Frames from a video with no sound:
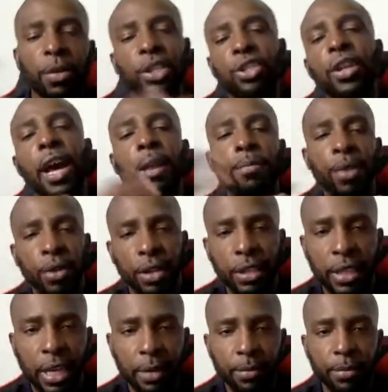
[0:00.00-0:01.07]
But you got to build a
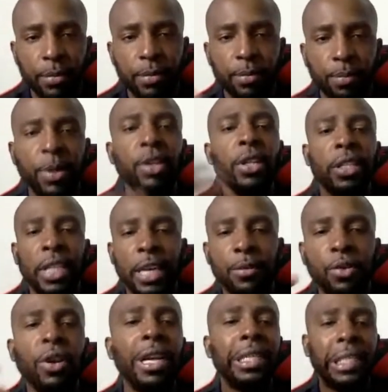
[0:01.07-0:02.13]
team. Build a
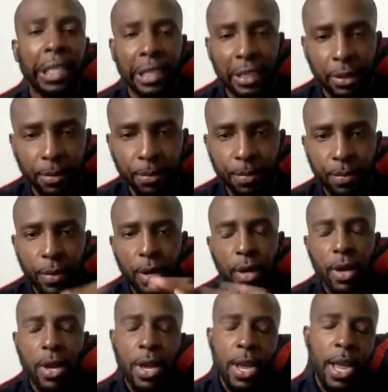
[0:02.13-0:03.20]
team, create a system.
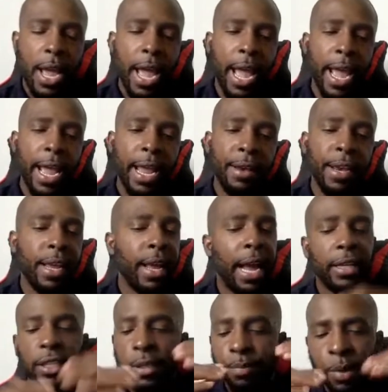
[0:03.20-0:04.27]
And
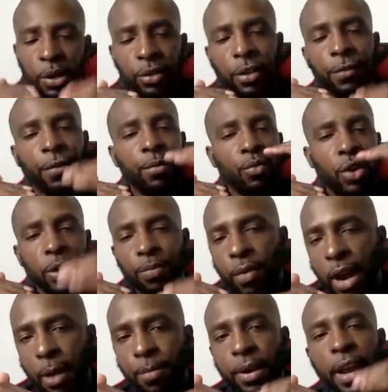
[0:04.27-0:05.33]
I just built it from one
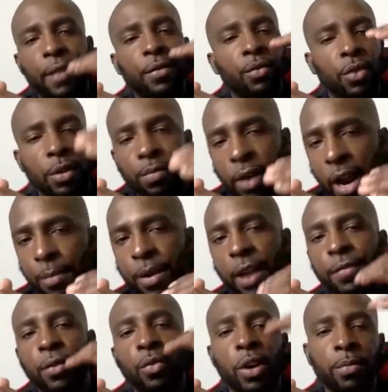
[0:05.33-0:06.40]
property after one property
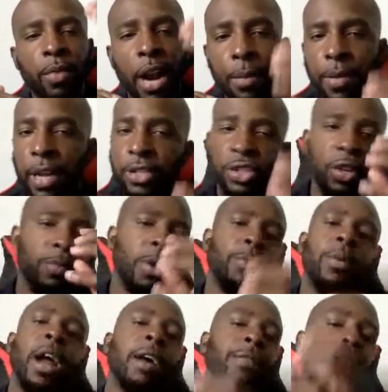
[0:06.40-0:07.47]
after one property. I took my
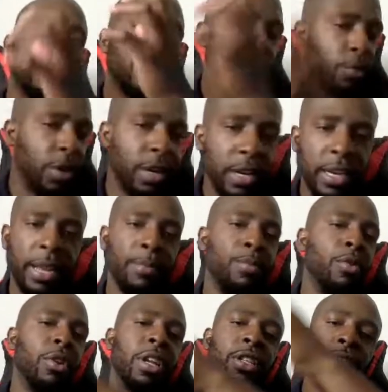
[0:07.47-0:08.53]
profits from one and I
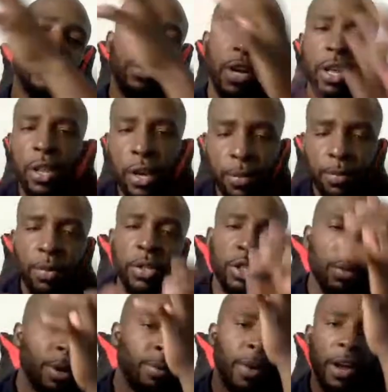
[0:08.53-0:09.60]
poured into another,
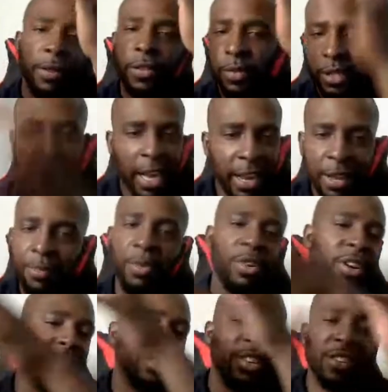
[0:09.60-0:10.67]
took my profits from the second,
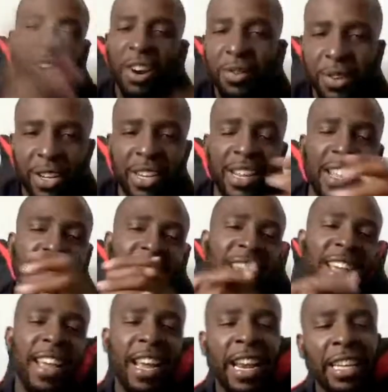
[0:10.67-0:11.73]
poured into the third one.
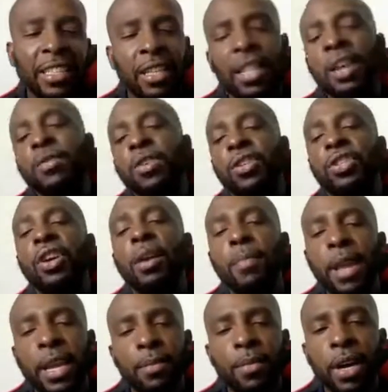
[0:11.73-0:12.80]
And that's the thing when you start
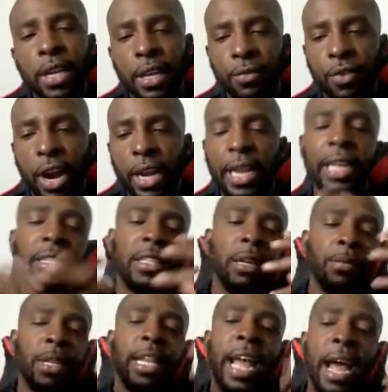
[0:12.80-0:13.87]
making money, right? And that's
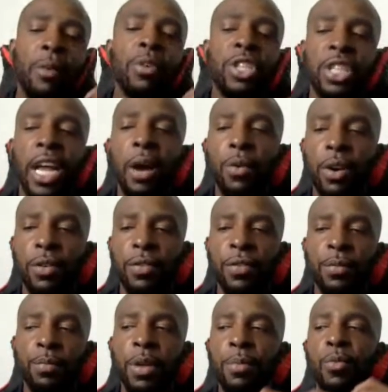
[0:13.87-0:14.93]
something that I wish I would have
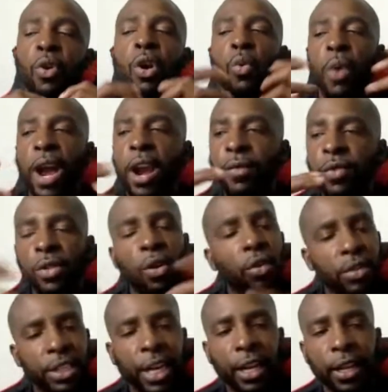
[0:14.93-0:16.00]
been more aware of with
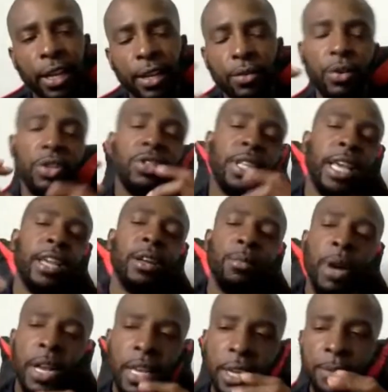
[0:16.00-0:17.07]
wholesaling. When you take your
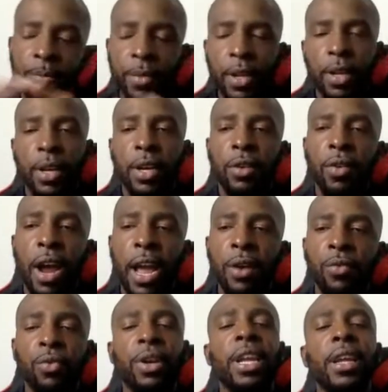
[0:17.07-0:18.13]
money,
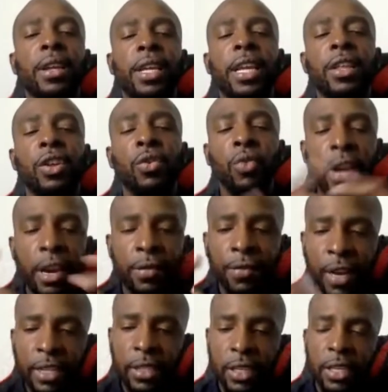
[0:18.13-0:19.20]
right, either
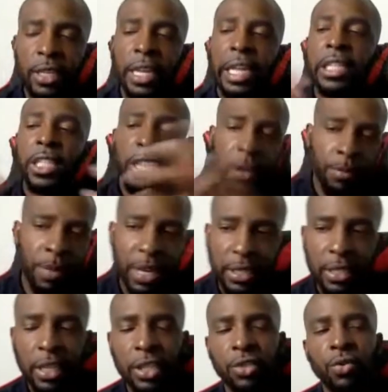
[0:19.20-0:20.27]
reinvest it into your
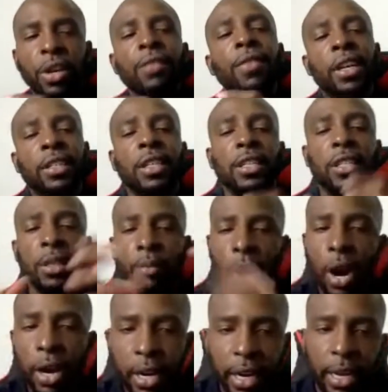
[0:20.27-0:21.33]
business, reinvest it into
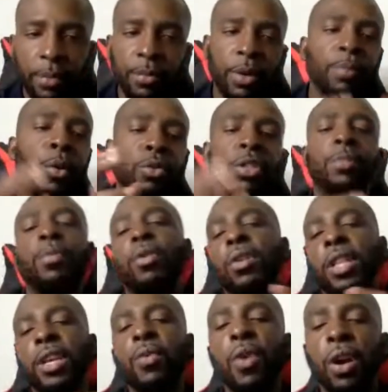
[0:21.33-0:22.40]
marketing, but most
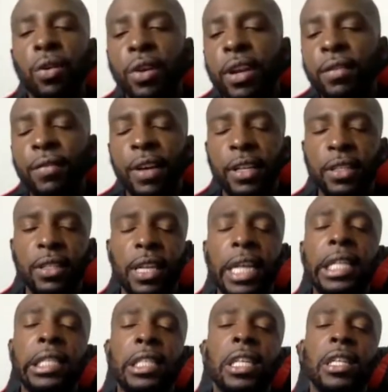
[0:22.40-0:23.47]
importantly, you want to reinvest
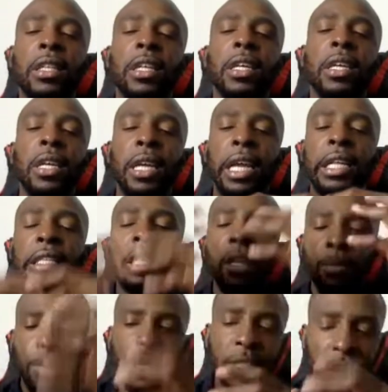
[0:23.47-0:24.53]
into
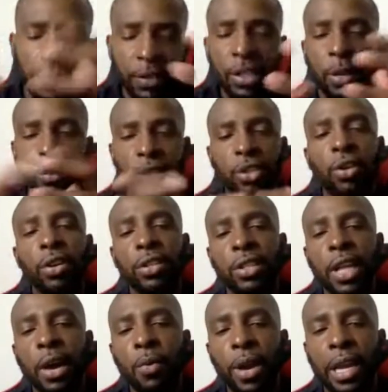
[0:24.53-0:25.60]
the business of some sort
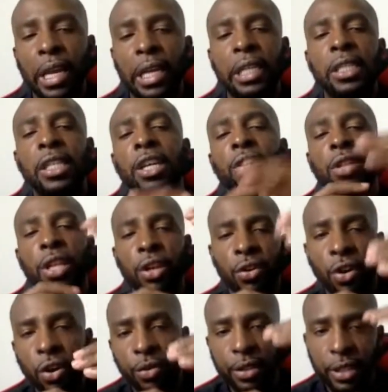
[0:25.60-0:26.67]
so that way it can continually
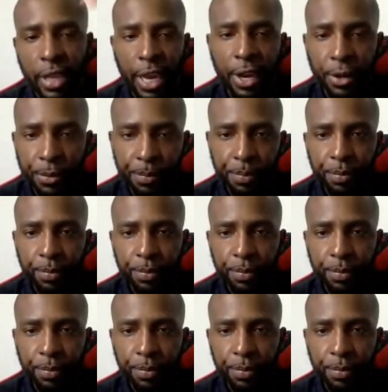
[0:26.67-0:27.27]
grow and scale.